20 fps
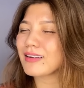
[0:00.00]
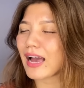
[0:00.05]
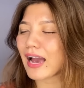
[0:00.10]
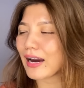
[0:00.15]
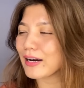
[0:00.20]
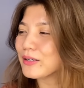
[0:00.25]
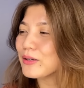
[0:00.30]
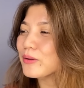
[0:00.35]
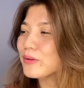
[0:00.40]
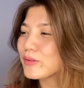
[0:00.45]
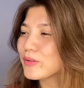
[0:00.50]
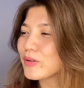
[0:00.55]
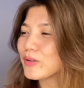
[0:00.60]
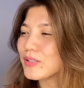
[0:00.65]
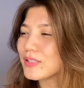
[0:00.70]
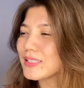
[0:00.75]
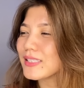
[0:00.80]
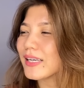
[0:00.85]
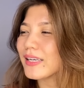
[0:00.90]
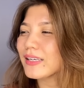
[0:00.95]
I know it's
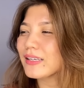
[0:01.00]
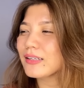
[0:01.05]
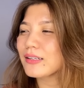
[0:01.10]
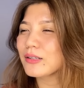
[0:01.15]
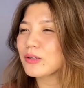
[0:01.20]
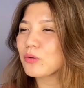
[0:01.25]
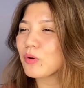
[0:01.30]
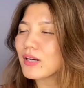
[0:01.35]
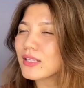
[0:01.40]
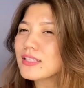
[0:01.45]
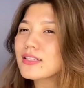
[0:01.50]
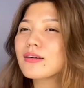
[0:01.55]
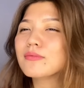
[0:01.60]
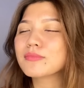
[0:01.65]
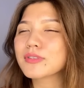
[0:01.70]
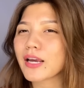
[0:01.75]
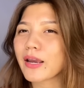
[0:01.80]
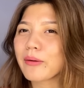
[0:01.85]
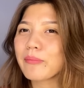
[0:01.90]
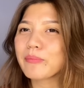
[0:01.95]
gonna take quite some
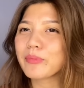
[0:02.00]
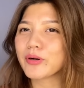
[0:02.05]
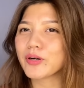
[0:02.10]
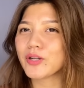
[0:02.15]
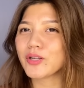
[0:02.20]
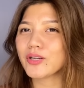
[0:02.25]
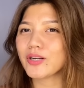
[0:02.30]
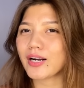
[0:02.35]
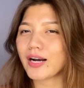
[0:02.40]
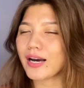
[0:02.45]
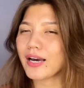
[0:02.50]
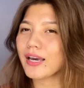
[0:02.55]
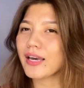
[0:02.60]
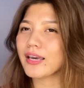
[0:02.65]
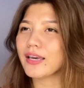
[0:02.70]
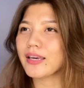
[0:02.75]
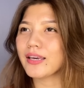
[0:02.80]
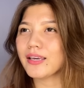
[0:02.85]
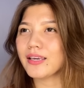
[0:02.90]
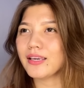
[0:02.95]
time, but
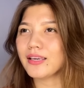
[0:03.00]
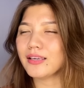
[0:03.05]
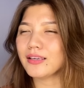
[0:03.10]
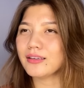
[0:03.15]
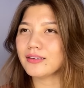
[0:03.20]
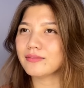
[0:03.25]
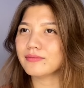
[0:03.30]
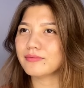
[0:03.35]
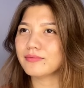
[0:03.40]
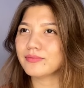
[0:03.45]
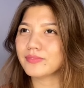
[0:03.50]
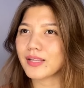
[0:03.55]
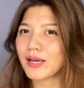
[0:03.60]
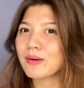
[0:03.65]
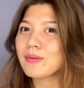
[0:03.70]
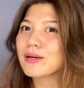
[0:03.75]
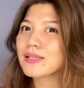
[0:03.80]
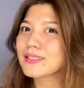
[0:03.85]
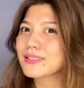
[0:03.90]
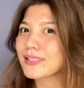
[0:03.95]
I am
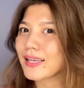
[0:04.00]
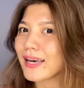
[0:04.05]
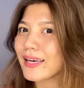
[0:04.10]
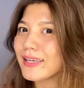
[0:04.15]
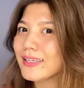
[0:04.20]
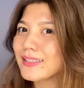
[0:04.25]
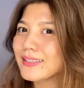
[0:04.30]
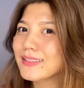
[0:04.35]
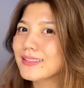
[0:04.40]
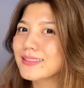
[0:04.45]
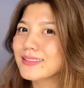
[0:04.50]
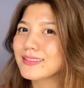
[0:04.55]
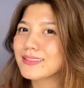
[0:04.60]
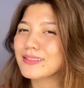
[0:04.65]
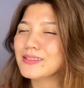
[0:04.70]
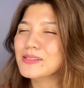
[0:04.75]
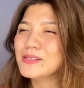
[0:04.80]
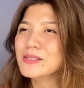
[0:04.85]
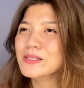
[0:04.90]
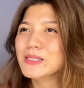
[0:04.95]
excited.
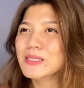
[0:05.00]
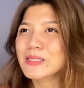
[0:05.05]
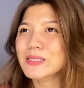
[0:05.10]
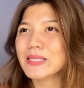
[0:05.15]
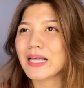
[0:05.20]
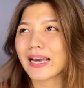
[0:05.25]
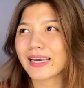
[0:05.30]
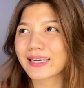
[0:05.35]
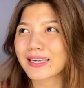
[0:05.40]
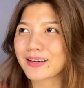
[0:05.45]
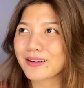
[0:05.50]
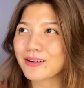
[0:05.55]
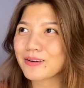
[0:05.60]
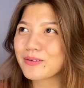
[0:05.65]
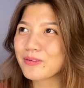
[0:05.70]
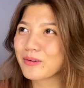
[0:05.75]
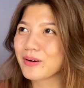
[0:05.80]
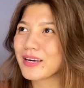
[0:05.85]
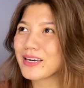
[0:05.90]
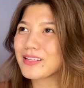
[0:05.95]
I cannot
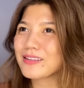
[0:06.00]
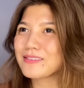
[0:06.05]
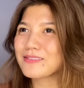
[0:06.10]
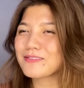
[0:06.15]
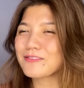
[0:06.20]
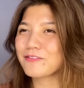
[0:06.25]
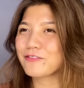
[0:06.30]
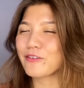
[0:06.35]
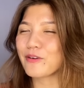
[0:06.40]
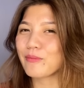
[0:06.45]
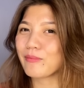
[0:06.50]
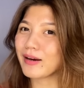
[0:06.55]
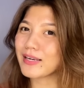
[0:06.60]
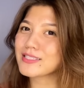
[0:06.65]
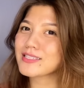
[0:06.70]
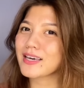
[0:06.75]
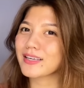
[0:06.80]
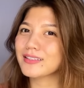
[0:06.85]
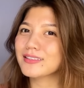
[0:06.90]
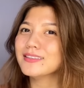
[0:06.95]
wait for my
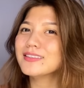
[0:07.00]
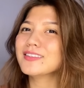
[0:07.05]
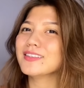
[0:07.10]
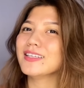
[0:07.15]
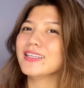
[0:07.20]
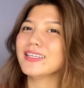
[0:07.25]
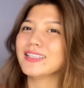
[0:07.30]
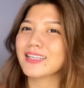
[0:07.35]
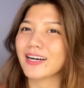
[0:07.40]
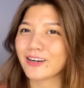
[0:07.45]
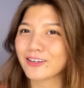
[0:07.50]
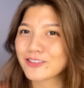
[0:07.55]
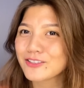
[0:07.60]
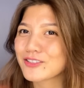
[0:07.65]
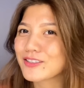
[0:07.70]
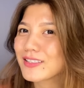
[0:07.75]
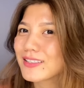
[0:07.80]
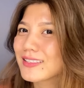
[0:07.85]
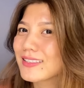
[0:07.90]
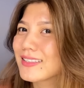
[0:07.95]
channel to hit
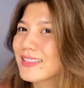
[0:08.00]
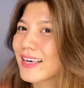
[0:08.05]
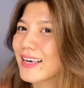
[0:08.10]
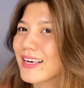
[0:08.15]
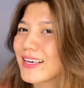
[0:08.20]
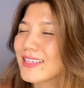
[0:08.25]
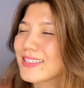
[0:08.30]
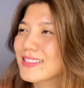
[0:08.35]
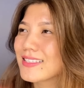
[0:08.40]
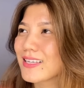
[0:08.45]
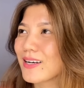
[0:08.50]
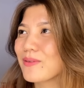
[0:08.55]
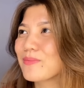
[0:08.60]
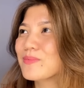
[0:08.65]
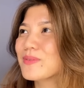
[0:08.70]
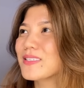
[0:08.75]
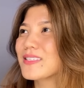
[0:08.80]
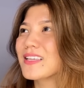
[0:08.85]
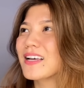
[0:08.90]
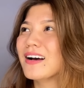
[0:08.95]
100k
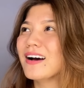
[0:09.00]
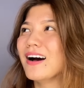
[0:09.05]
subs.